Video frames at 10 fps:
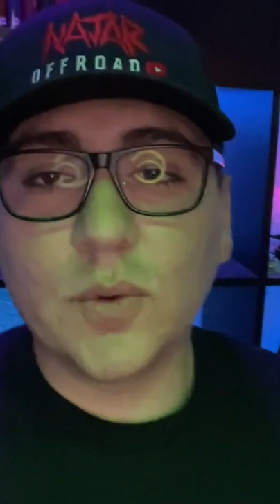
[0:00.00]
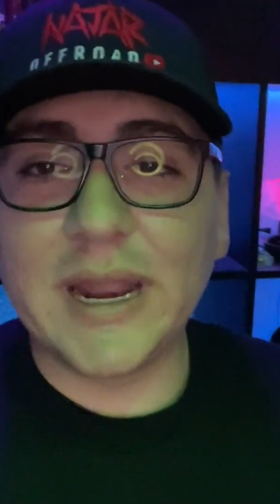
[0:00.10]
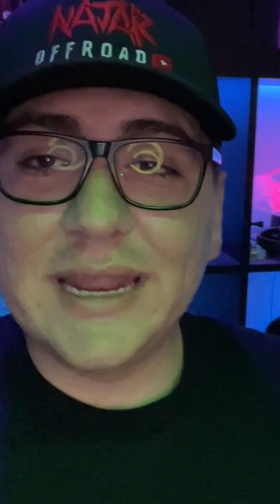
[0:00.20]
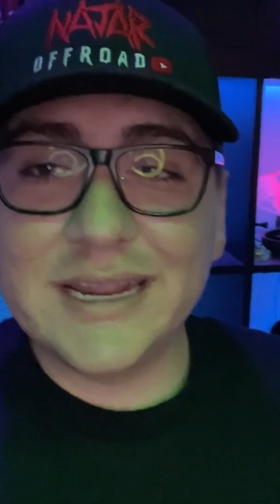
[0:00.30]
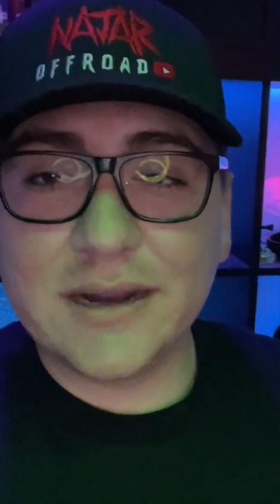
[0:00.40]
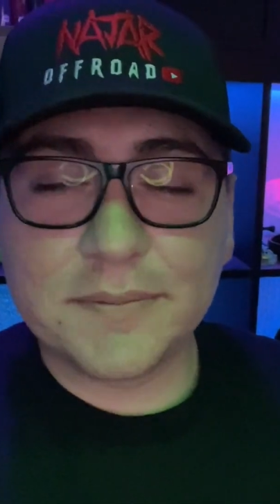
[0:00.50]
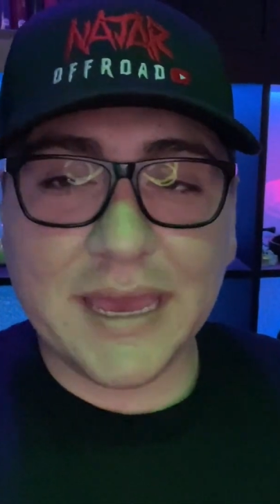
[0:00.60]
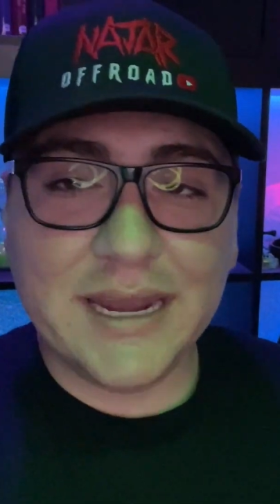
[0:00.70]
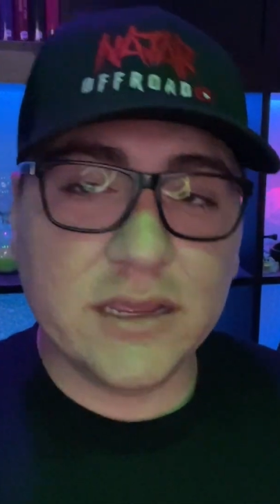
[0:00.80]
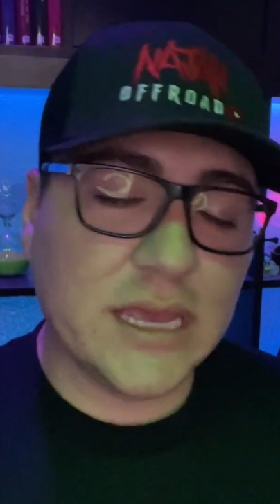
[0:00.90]
what I ended up
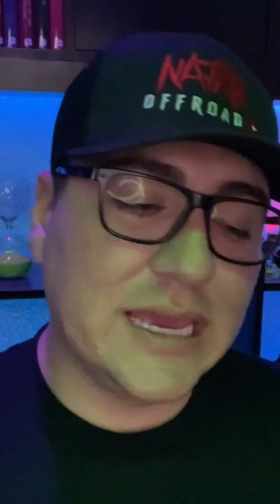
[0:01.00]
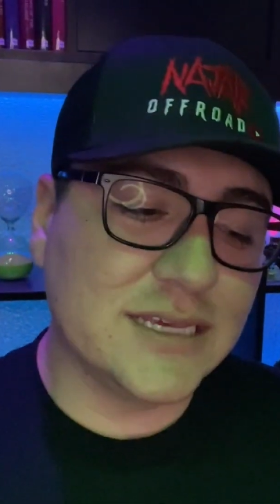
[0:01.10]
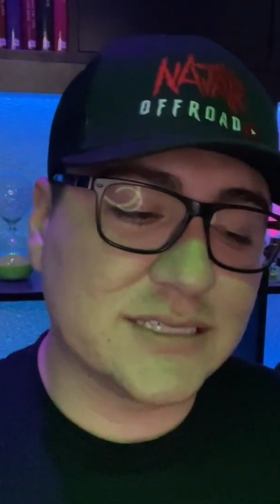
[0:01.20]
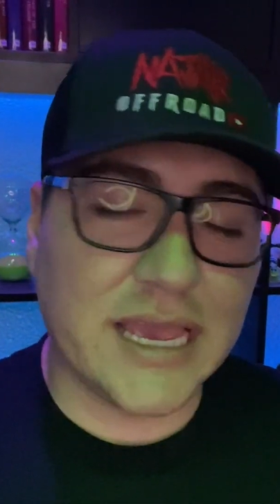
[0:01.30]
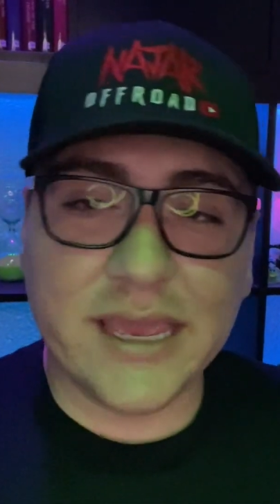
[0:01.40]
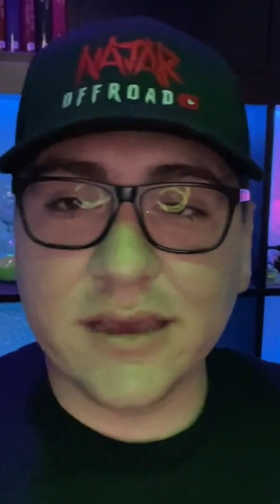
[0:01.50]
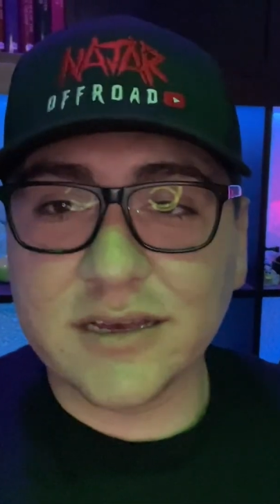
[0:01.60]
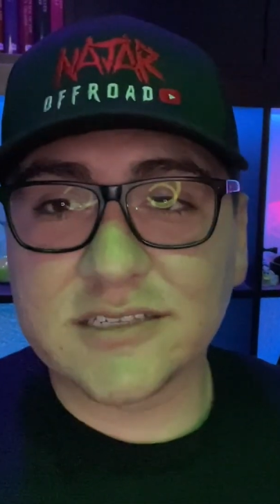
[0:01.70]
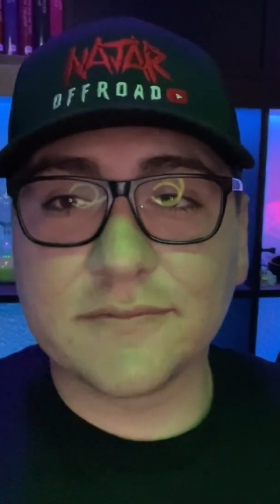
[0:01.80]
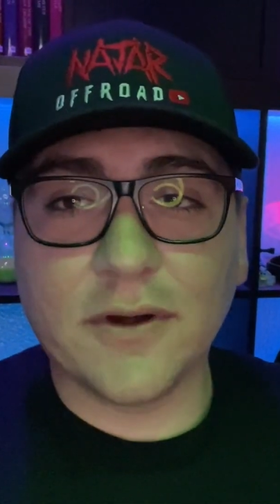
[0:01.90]
getting is a
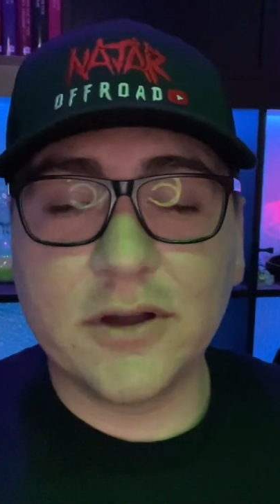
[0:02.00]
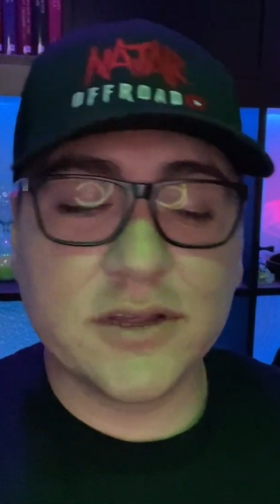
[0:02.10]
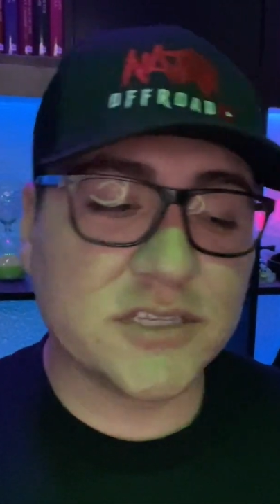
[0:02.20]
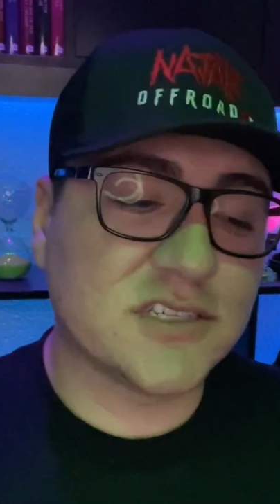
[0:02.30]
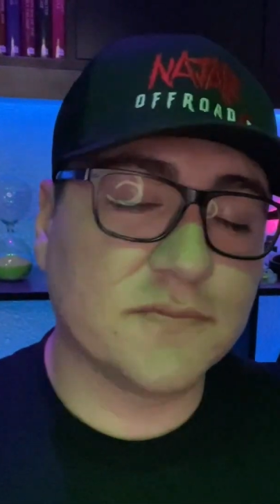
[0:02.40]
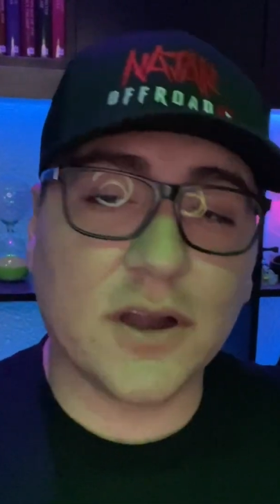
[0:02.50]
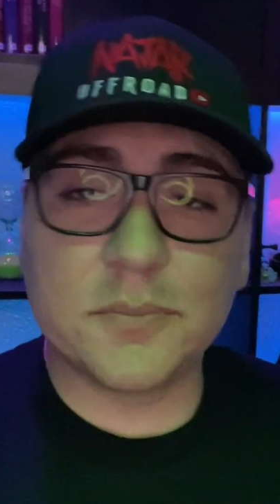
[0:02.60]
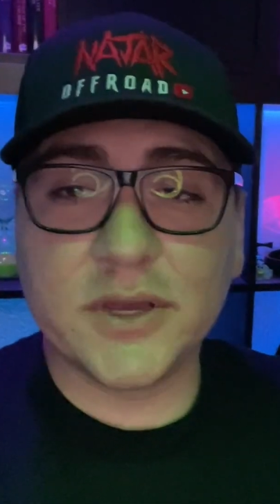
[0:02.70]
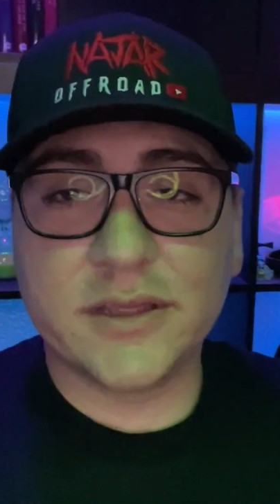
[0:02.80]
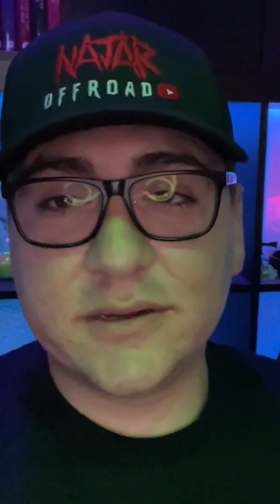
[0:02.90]
Husqvarna
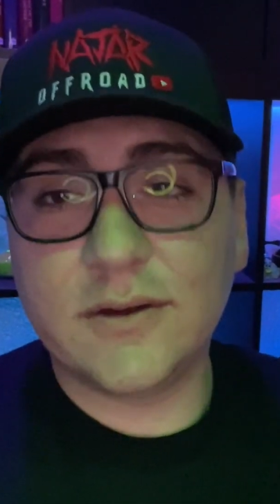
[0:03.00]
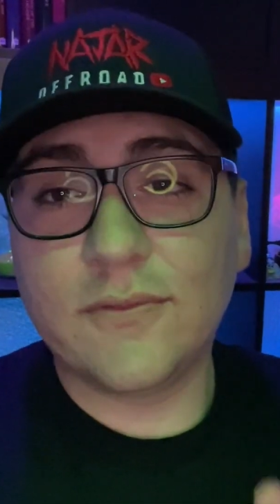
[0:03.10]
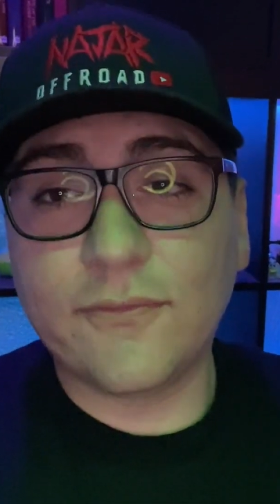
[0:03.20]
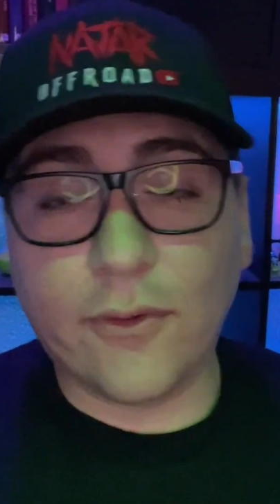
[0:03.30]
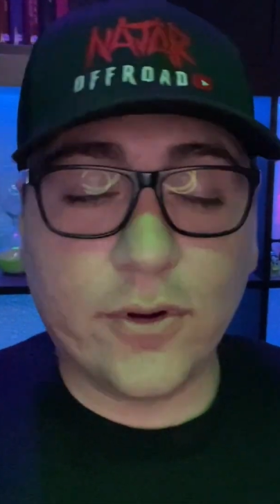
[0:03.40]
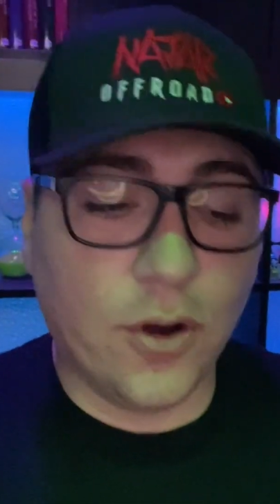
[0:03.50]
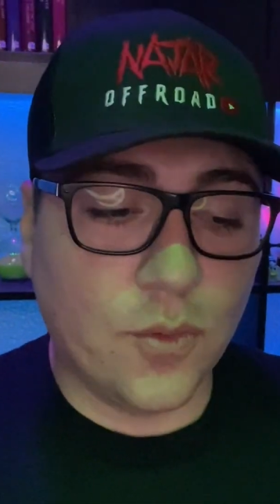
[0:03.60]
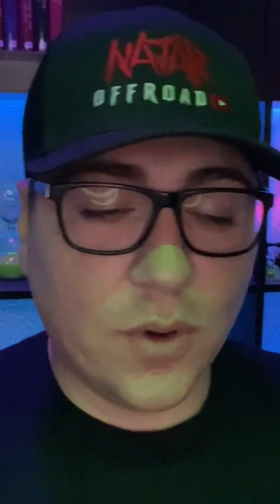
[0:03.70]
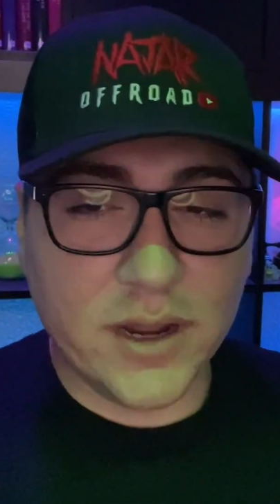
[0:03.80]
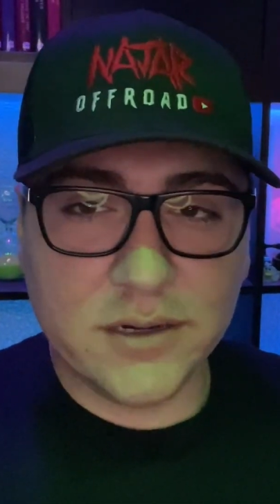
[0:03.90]
Svartpilen
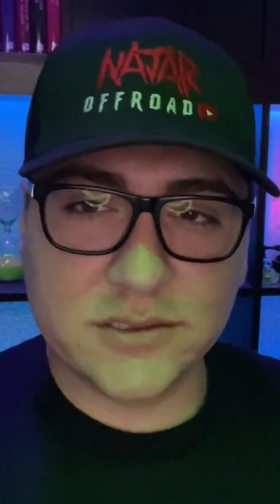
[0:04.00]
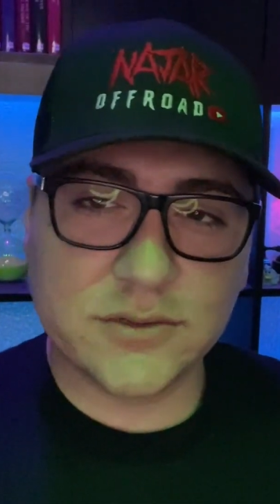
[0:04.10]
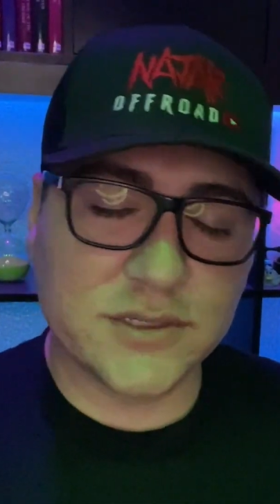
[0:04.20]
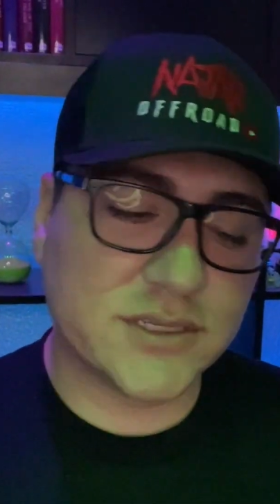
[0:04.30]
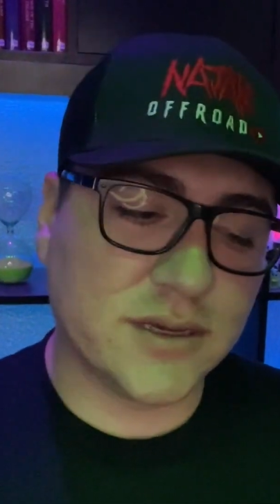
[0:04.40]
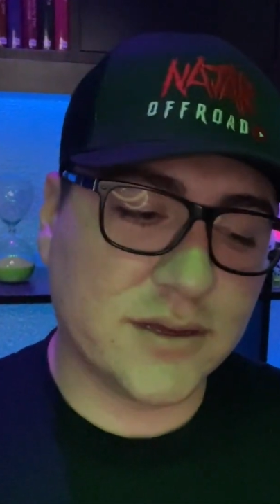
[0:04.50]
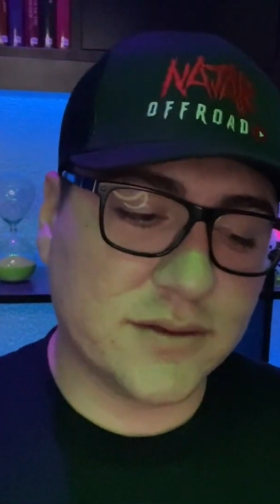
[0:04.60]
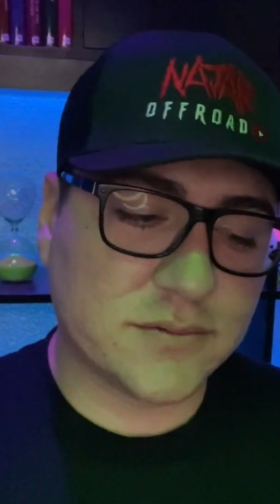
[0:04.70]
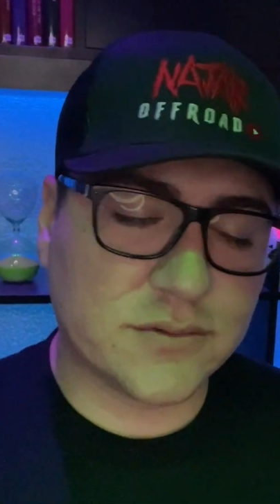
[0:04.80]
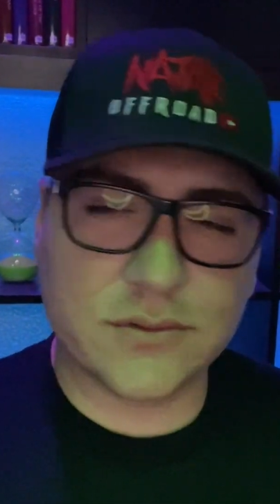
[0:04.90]
401. So it's
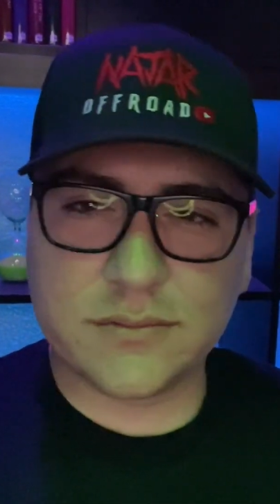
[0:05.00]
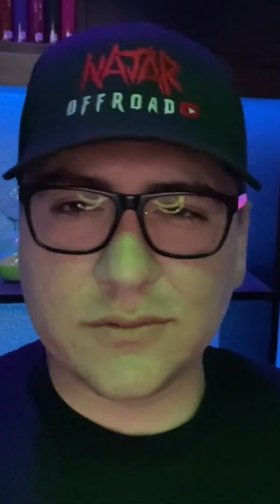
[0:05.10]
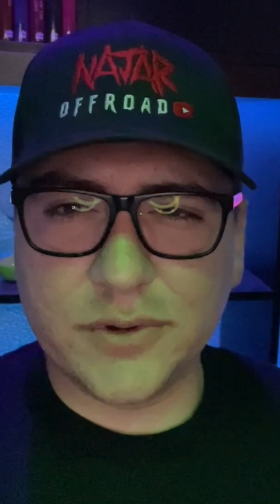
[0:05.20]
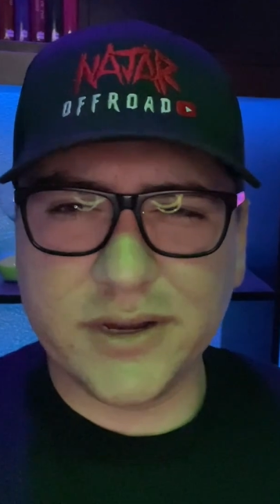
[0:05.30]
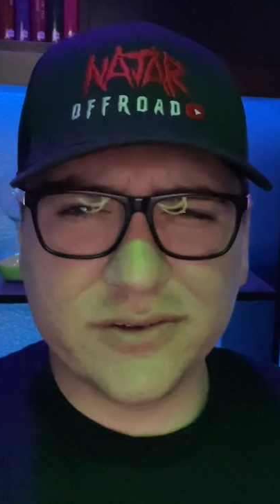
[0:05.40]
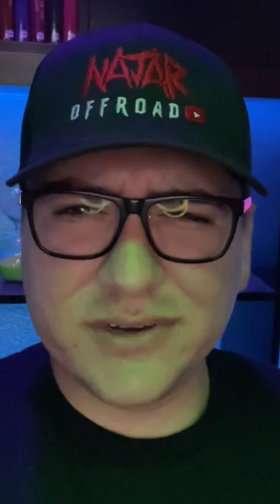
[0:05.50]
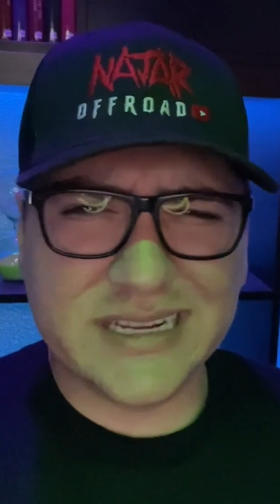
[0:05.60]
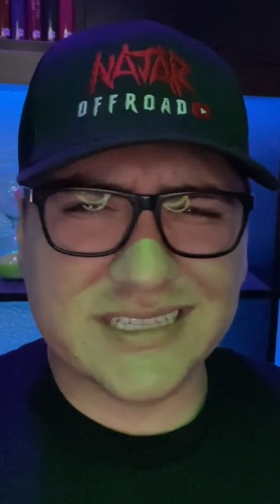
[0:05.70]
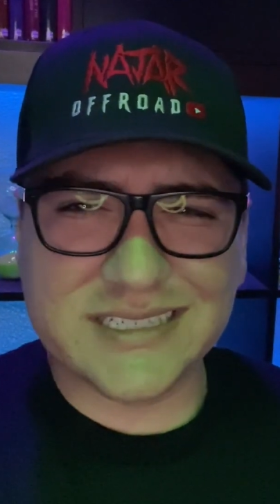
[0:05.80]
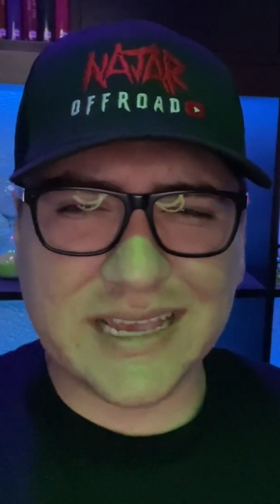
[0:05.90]
a
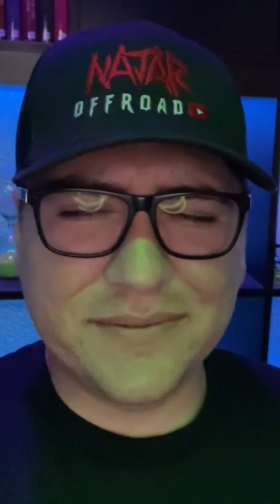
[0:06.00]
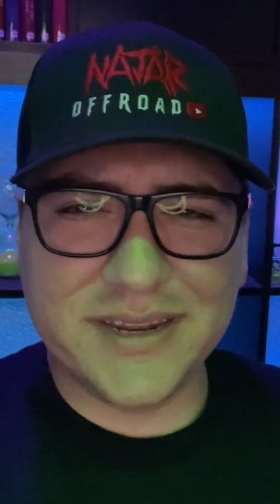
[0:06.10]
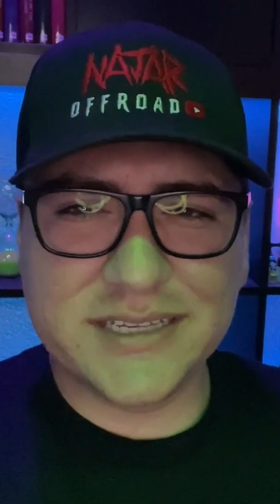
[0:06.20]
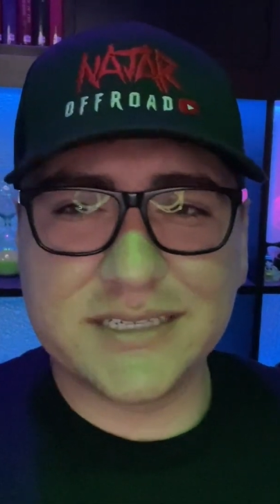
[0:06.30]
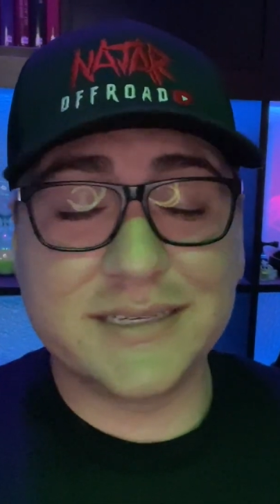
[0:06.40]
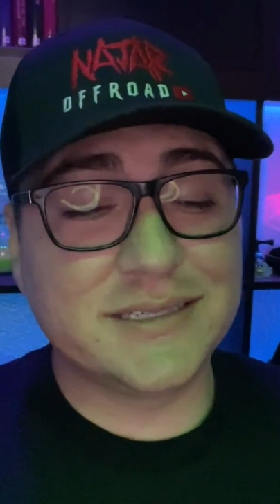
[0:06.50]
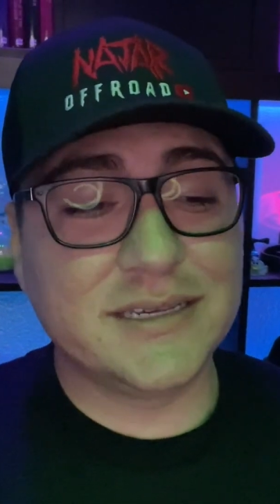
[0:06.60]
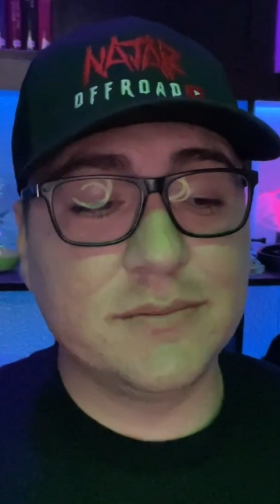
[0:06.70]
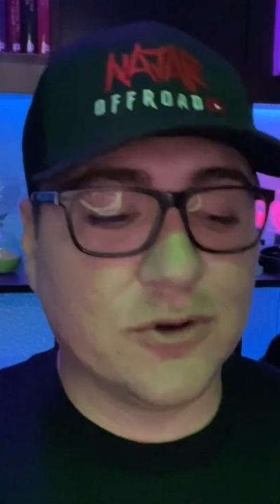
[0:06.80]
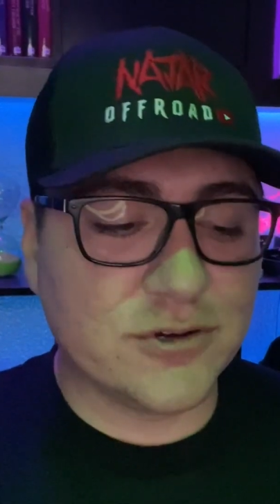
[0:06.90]

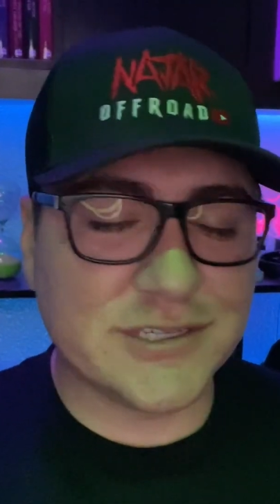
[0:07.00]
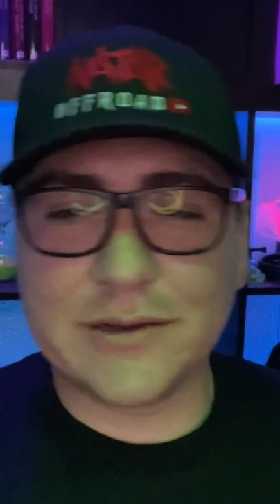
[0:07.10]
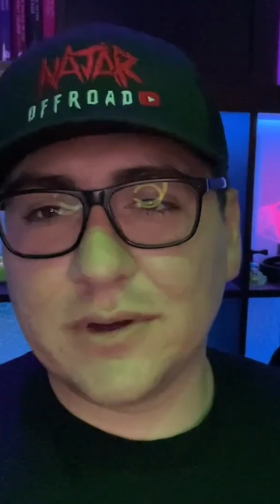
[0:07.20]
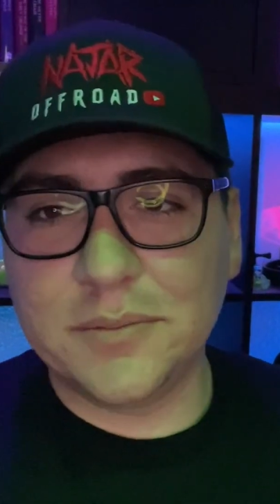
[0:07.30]
370cc motorcycle, I